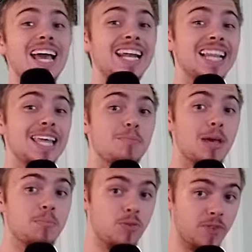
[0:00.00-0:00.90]
kinda let
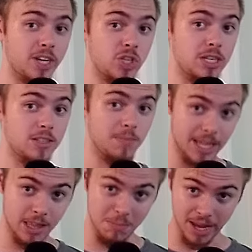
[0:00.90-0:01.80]
my perfectionism
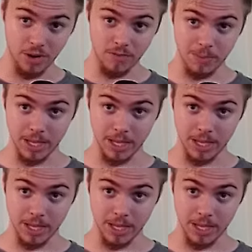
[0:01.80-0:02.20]
get the better of